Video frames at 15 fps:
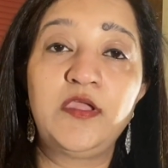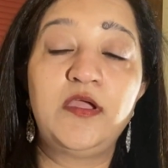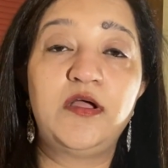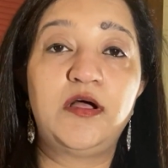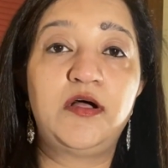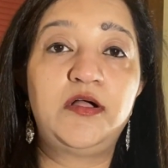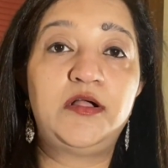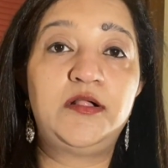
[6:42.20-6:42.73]

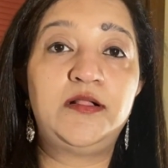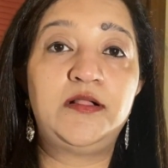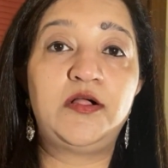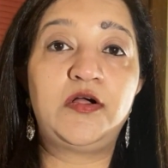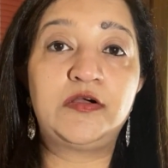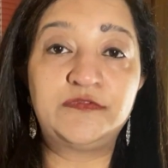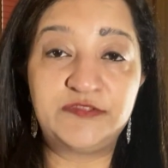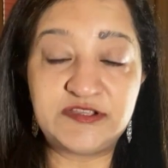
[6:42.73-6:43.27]

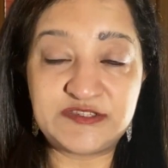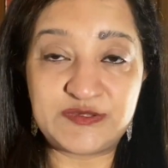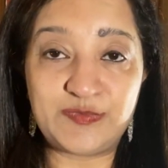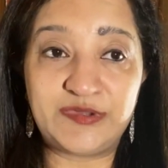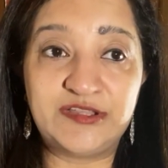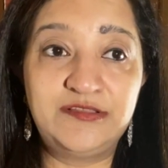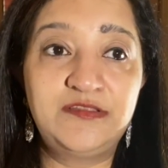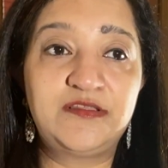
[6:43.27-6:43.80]
of this
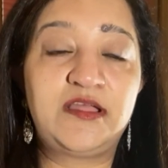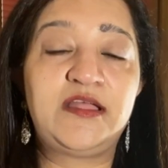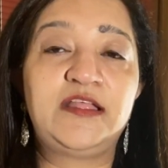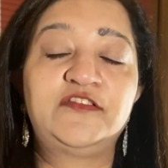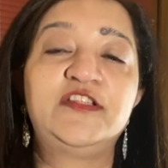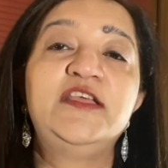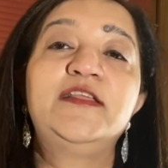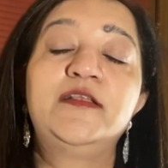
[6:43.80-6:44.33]
month.
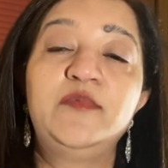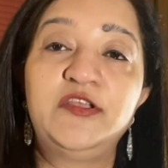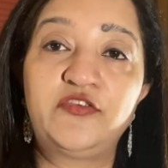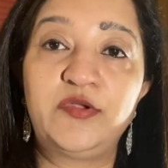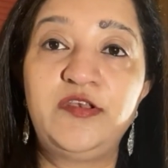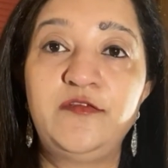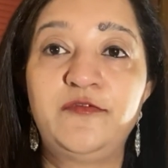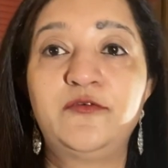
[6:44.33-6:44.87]
Actually, it'll be
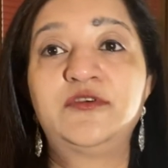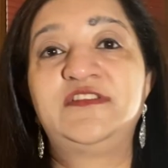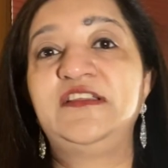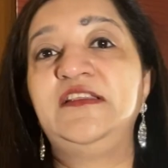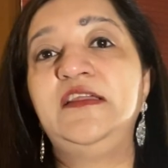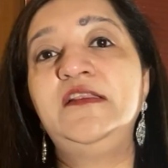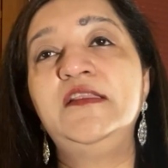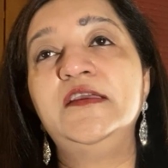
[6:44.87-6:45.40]
24th in
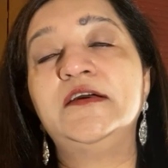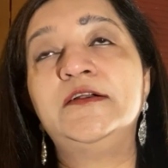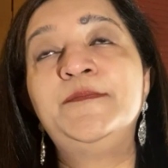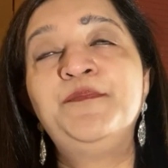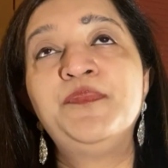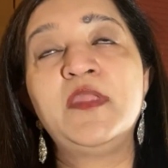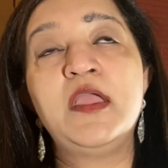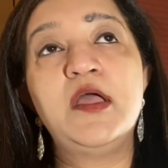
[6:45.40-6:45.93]
India,
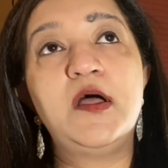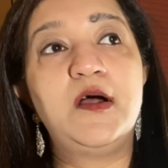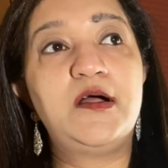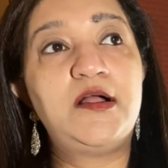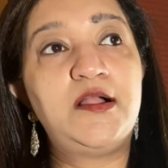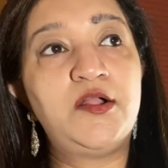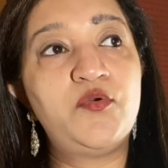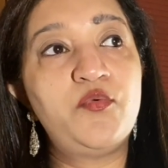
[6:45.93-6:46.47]

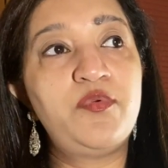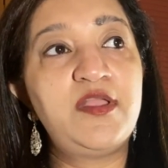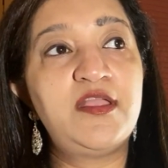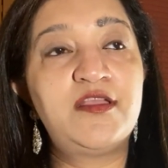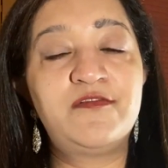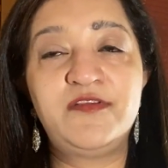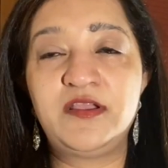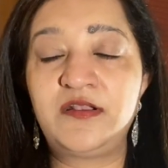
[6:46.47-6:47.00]
where
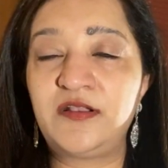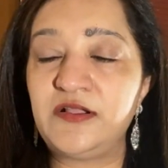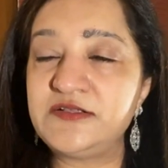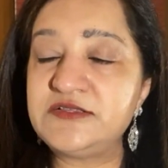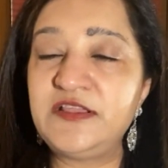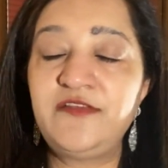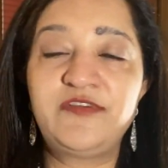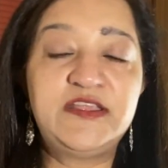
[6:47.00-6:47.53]
we're
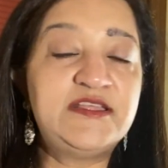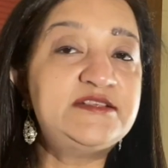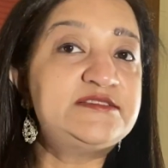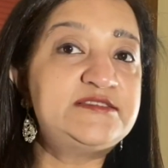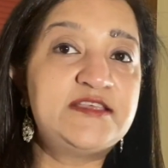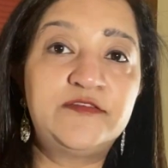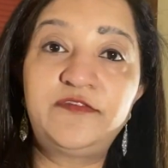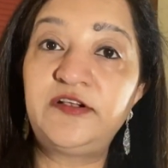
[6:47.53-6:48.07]
inviting
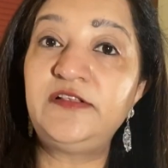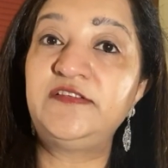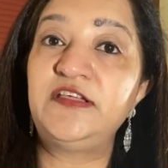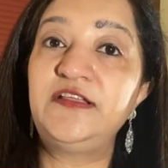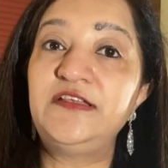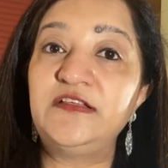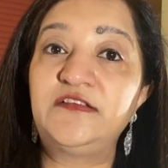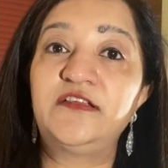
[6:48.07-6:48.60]
several
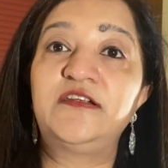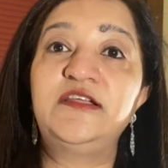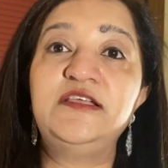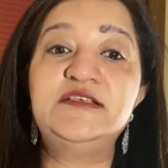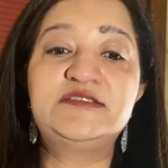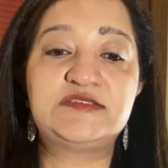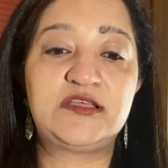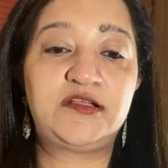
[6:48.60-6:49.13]

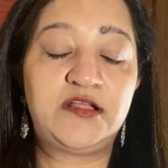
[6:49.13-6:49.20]
dignitaries.